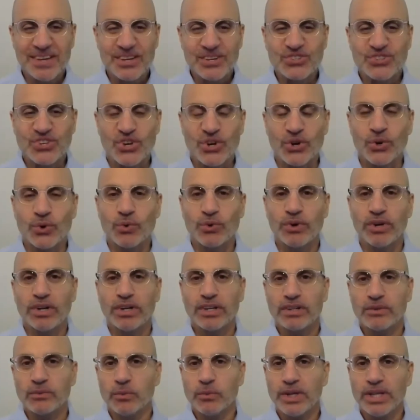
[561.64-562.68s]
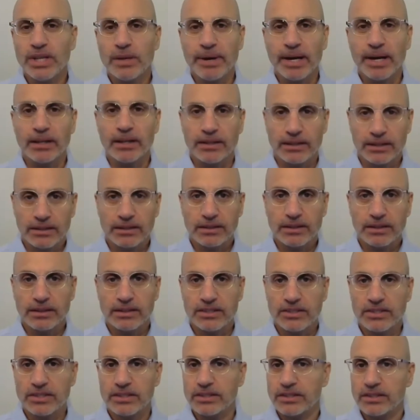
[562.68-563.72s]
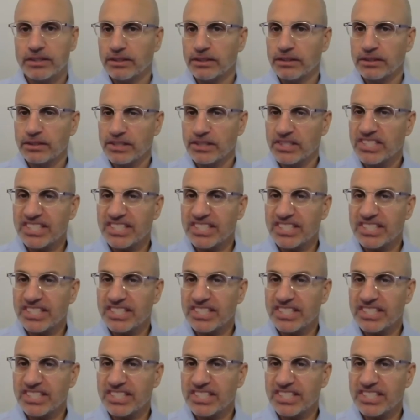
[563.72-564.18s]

So what about the